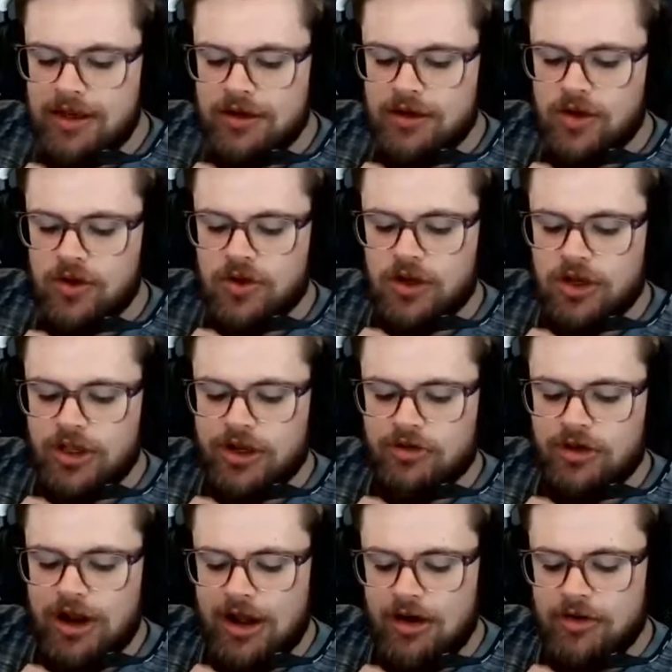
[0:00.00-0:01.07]
looking
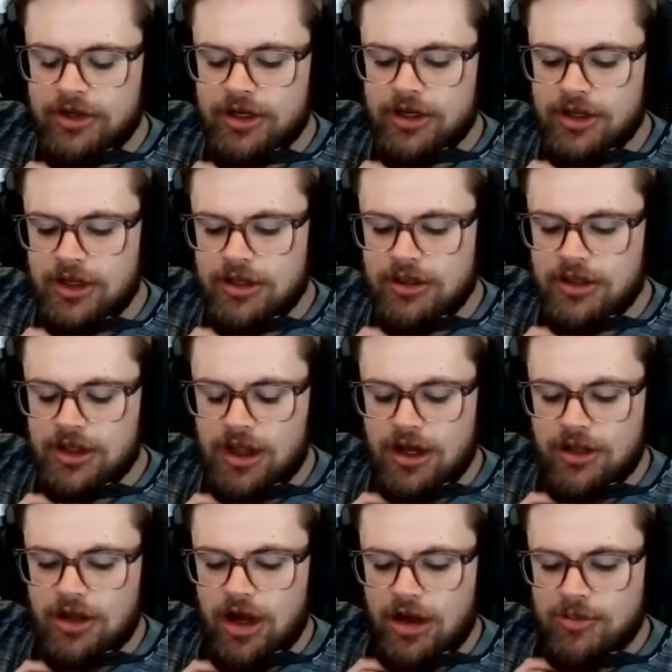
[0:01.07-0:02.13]
around at kind
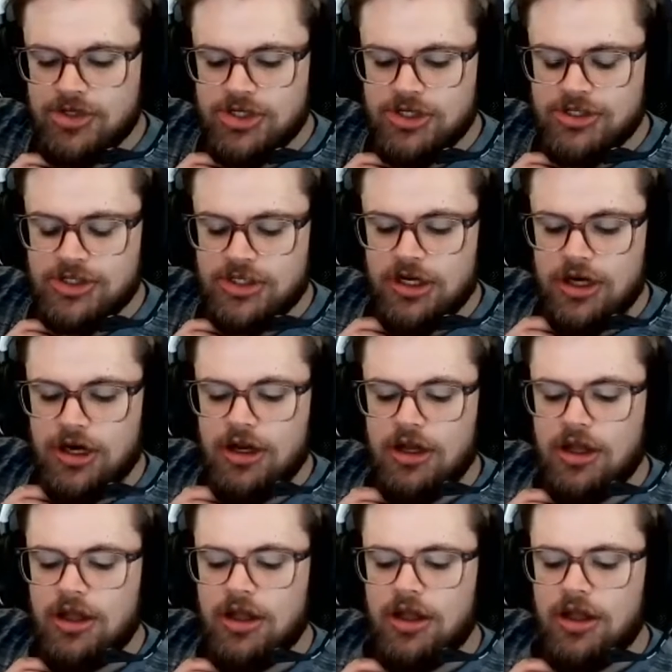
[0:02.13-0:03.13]
of the options there.